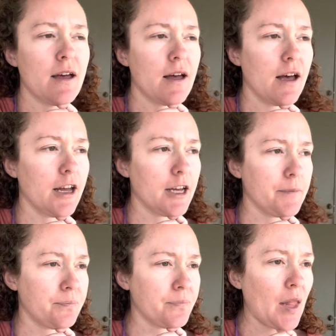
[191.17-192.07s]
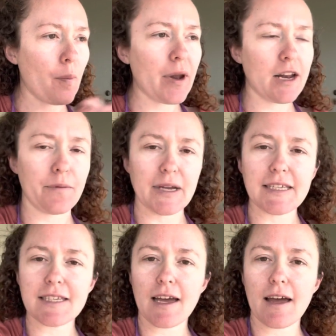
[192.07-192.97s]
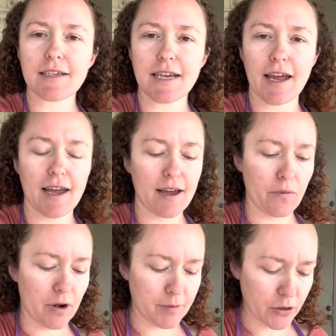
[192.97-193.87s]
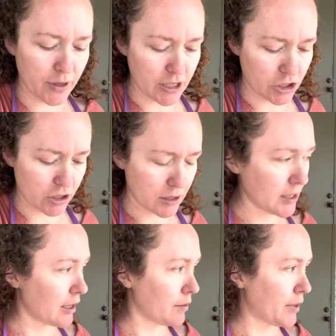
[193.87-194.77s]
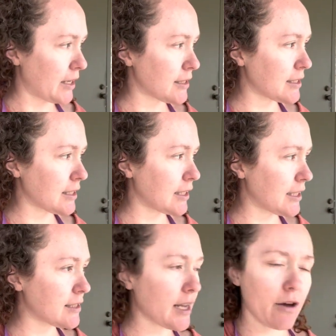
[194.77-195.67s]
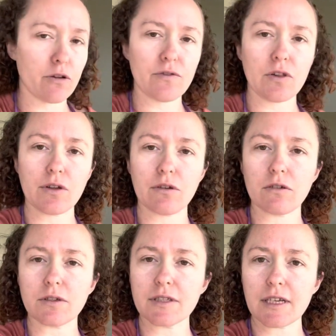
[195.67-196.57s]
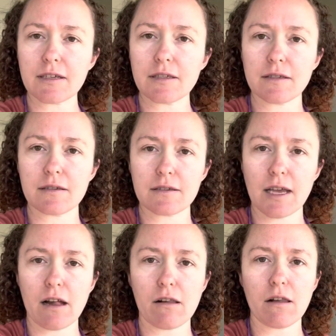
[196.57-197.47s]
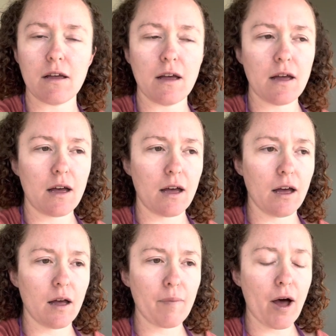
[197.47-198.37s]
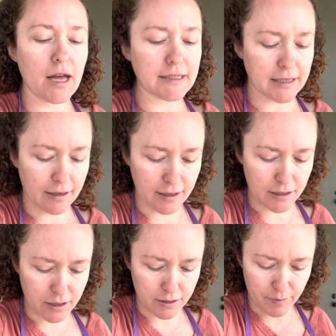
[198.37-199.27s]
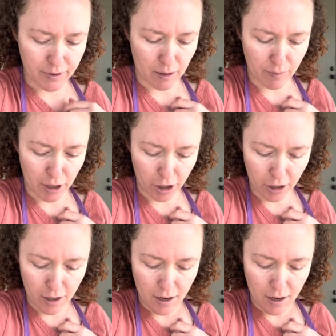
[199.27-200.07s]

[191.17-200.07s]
Um, but anyways, today what I'm doing is just getting my seedlings out of the little six cell uh, pots and into something bigger.